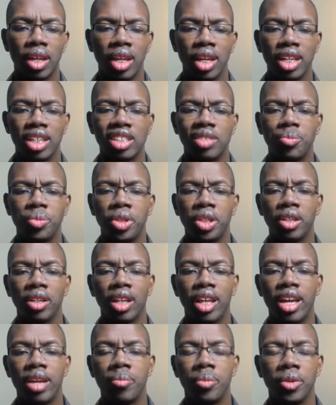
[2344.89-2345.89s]
Is Pure
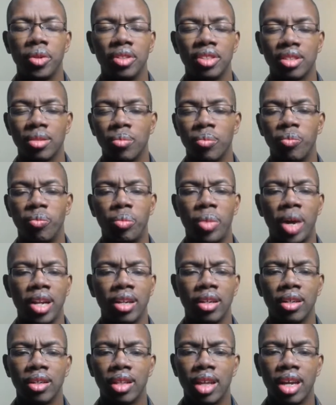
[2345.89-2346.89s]
Land Buddhism
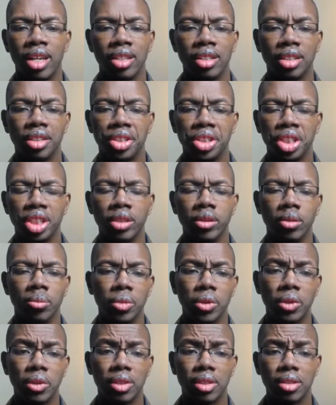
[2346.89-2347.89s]
better than Nichiren
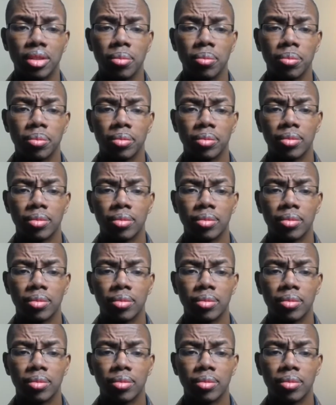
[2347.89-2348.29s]
Buddhism?